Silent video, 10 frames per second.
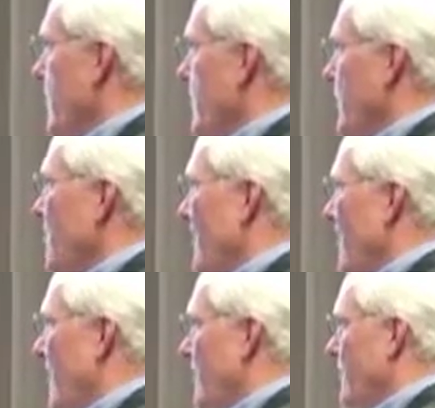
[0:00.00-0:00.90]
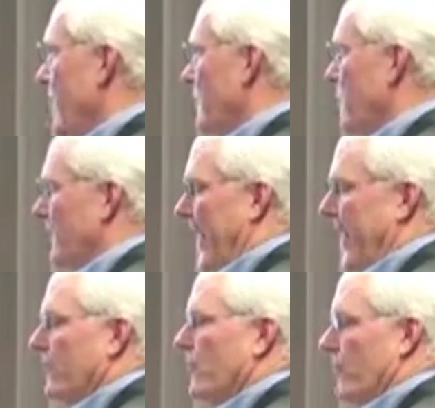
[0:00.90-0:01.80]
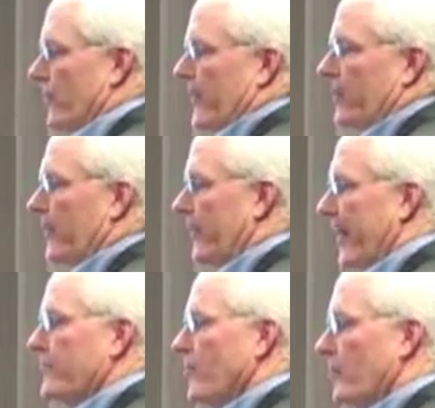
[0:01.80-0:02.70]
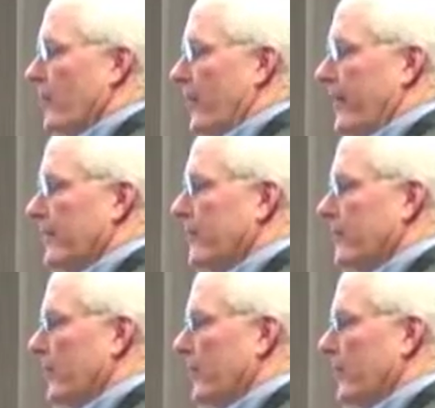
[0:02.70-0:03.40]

We're into a lot of plant, or what I call natural product